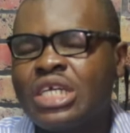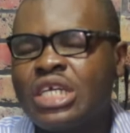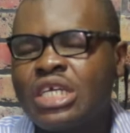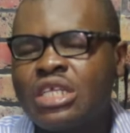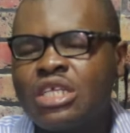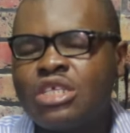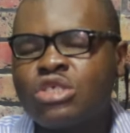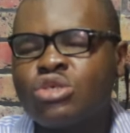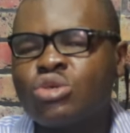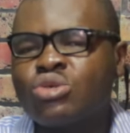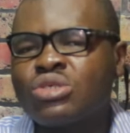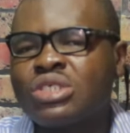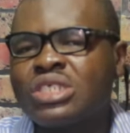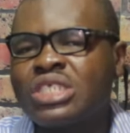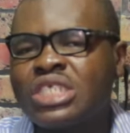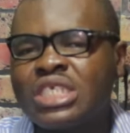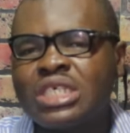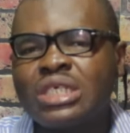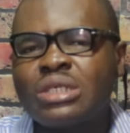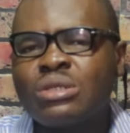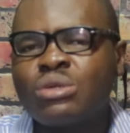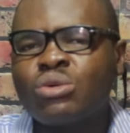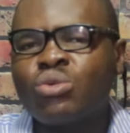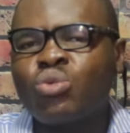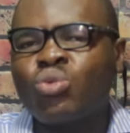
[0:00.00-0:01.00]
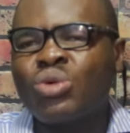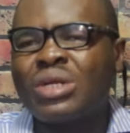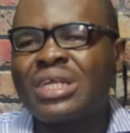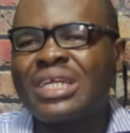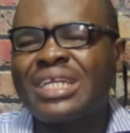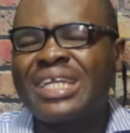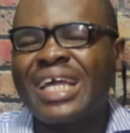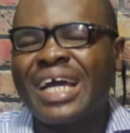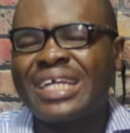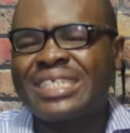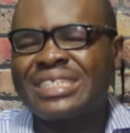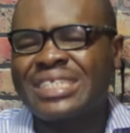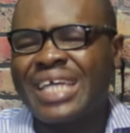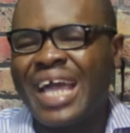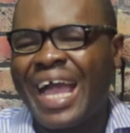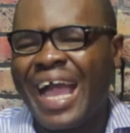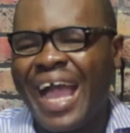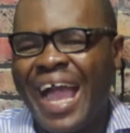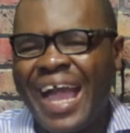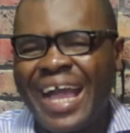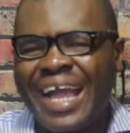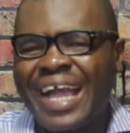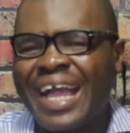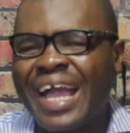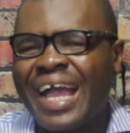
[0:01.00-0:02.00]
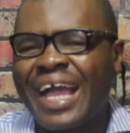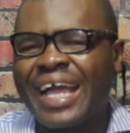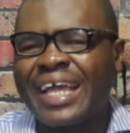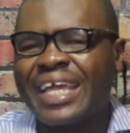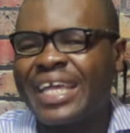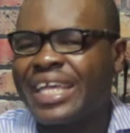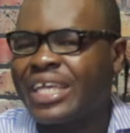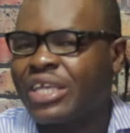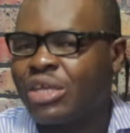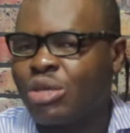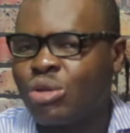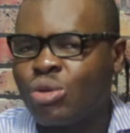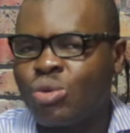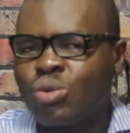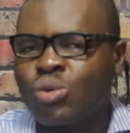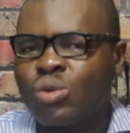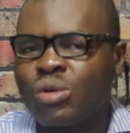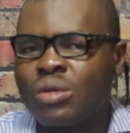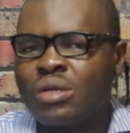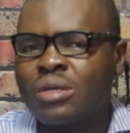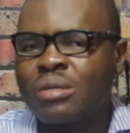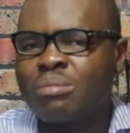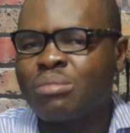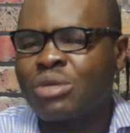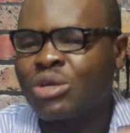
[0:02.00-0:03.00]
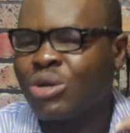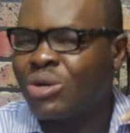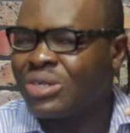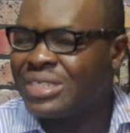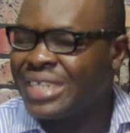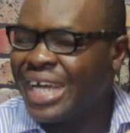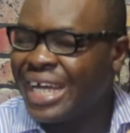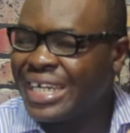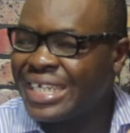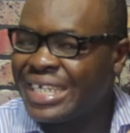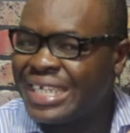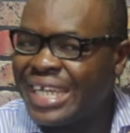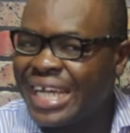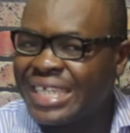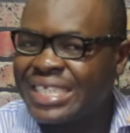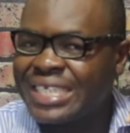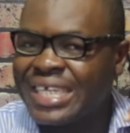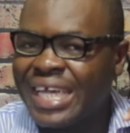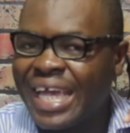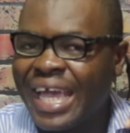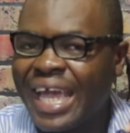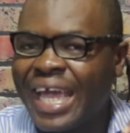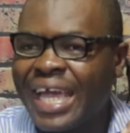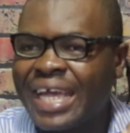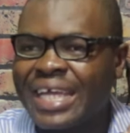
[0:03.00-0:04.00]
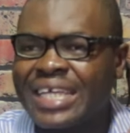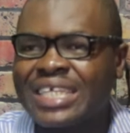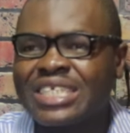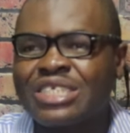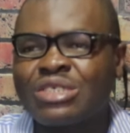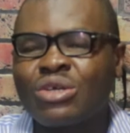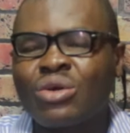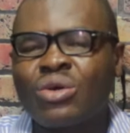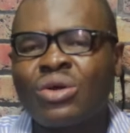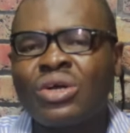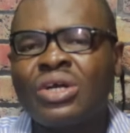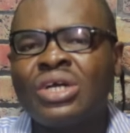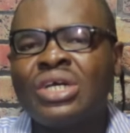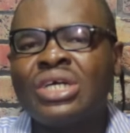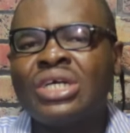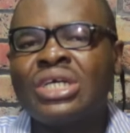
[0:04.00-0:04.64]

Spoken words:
You need to deal with that anger in you, because that dirty air is your,